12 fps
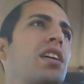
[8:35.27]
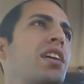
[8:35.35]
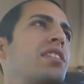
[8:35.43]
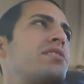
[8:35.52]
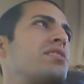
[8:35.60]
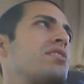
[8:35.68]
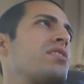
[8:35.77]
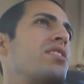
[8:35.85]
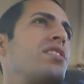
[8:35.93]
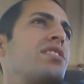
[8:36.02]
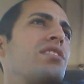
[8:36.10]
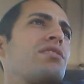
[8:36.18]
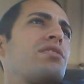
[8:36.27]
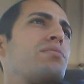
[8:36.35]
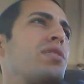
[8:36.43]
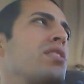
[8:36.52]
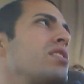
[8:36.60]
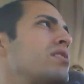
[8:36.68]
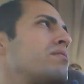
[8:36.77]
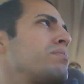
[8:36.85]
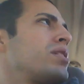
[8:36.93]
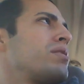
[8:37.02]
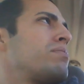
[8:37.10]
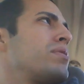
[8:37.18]
it's just an unhealthy way to live, in
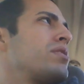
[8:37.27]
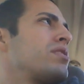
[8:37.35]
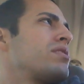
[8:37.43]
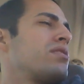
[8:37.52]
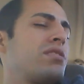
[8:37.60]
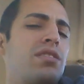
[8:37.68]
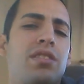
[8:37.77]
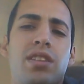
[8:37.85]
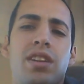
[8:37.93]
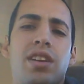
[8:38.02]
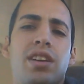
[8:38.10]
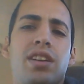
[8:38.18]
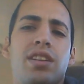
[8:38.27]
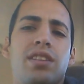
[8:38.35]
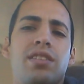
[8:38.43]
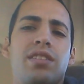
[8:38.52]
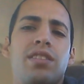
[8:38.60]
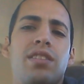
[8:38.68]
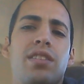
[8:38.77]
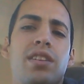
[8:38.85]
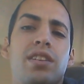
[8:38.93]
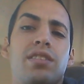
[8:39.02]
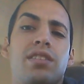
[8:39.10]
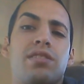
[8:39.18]
my opinion, and
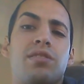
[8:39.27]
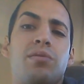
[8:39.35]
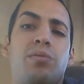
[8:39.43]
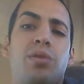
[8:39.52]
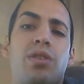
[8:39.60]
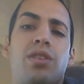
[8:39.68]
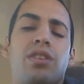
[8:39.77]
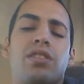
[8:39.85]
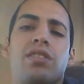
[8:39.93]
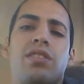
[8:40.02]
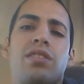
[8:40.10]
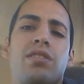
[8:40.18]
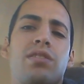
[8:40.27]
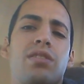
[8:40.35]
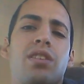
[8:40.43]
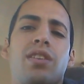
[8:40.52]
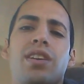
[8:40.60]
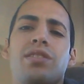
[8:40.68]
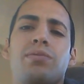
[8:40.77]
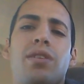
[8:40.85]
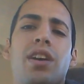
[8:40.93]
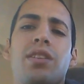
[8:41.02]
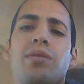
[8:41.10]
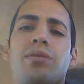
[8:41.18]
it doesn't work. So that's
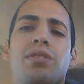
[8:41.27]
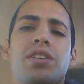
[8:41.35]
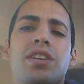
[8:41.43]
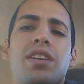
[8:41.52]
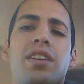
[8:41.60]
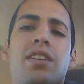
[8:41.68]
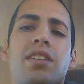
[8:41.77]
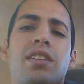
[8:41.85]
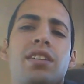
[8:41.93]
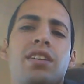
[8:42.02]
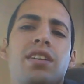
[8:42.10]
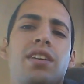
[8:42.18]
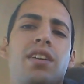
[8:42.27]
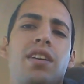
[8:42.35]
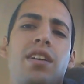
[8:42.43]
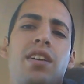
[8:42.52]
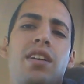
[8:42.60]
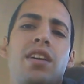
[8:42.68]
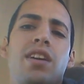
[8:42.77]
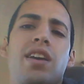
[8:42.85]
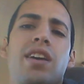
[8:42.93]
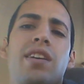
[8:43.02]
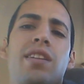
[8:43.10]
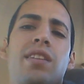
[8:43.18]
why I don't like it.
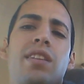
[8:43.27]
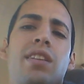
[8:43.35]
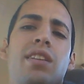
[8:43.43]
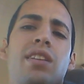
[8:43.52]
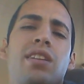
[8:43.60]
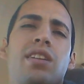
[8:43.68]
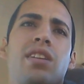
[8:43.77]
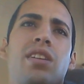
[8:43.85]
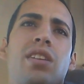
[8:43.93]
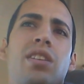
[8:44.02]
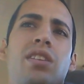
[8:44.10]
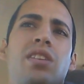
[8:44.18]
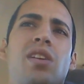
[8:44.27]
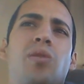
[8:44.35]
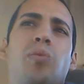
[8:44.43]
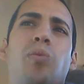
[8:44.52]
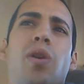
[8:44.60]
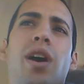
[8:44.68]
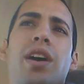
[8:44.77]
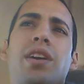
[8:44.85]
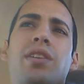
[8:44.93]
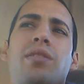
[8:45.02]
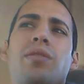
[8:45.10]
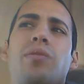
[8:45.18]
And, you know,
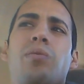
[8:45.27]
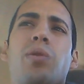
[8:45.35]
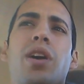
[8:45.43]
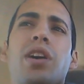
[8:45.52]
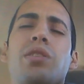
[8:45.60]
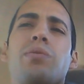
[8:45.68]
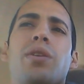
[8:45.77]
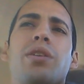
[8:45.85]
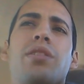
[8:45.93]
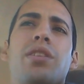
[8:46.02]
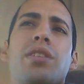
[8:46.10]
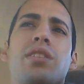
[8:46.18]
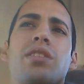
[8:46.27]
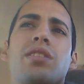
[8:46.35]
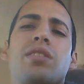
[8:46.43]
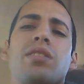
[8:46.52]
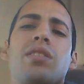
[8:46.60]
why do I think